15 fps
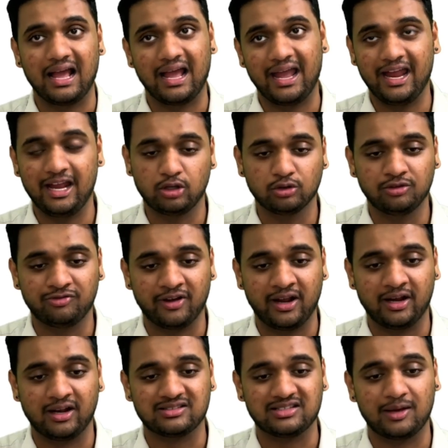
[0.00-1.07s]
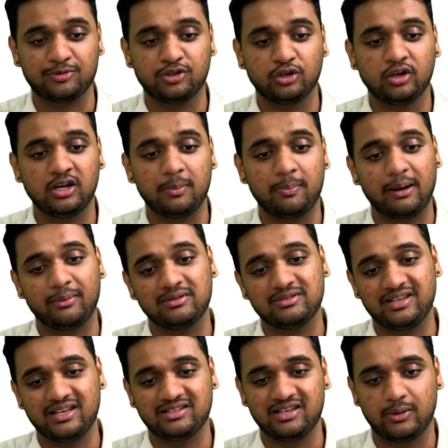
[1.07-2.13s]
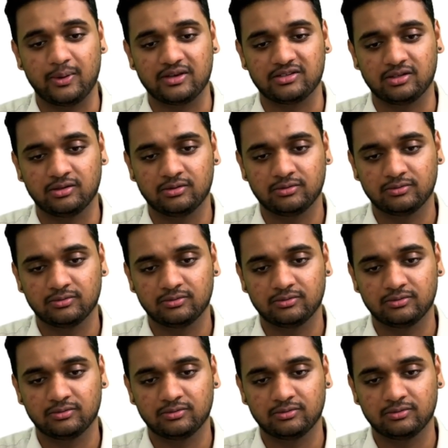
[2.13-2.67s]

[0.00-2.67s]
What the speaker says: 8,500. Substitute in Department C's equation.